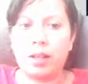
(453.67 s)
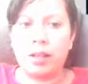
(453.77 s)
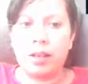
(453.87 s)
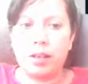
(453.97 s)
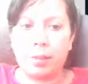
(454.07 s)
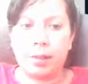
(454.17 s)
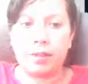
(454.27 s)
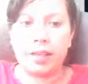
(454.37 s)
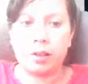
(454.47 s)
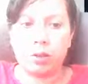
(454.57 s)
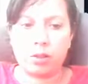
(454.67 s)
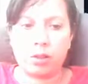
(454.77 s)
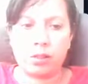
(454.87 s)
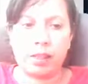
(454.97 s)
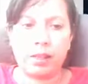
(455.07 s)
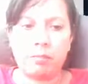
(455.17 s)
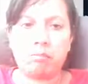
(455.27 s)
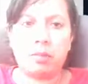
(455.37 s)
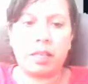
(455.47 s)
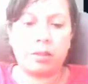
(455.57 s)
It then goes on to say
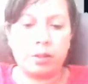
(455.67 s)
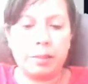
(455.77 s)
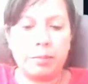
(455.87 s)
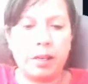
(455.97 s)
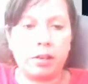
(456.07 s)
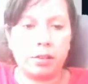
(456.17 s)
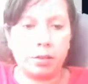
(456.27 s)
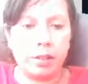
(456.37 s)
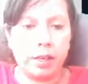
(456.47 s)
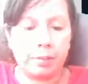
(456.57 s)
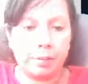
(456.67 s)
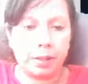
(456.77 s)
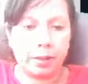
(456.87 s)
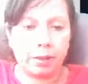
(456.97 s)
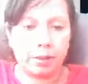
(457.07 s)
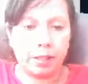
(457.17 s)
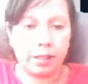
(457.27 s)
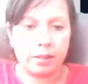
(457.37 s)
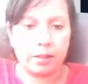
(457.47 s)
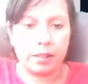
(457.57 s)
enter email. So yep, I could
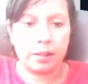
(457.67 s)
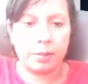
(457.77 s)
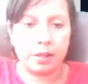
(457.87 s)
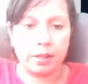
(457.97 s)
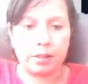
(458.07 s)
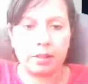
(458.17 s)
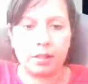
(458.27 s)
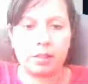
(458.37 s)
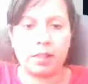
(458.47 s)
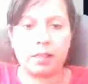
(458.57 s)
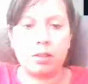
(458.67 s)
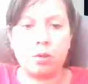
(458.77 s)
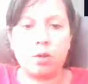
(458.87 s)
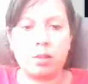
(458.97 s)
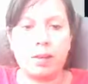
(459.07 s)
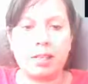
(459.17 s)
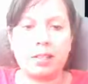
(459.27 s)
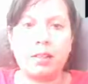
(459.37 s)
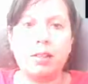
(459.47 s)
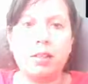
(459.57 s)
enter the email and it's going to send an
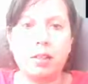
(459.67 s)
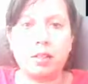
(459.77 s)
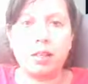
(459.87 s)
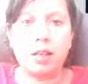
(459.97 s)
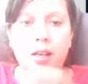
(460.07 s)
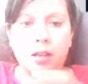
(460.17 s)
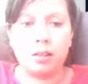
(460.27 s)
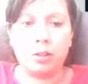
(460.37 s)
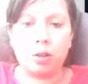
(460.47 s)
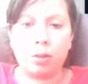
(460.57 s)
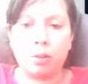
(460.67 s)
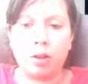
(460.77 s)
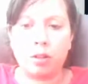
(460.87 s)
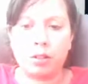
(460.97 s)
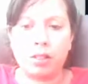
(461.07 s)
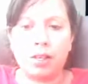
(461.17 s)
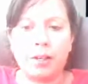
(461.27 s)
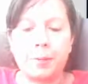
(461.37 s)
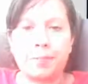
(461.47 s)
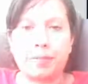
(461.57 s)
automatic alert to Joe Blogs,
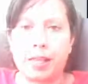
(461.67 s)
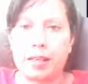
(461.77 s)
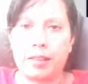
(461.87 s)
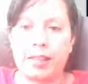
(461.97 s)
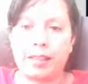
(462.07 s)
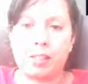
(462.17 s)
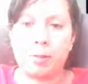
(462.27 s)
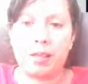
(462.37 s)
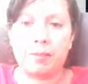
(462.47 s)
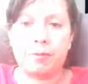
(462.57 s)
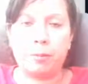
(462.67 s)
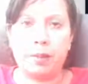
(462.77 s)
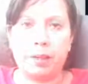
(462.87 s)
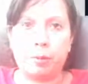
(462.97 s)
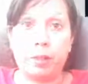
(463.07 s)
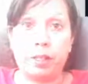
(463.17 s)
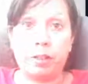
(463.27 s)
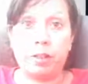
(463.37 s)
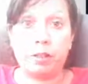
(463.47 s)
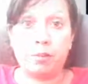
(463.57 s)
and it thanks me for being a really
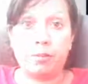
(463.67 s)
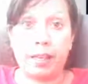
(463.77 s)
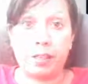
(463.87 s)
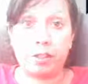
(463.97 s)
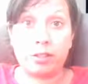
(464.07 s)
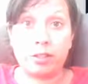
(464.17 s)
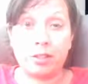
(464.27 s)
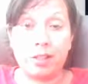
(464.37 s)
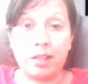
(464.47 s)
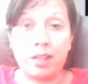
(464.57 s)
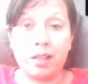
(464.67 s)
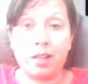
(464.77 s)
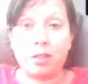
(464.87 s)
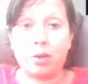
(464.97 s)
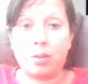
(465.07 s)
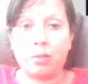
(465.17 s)
good agent. So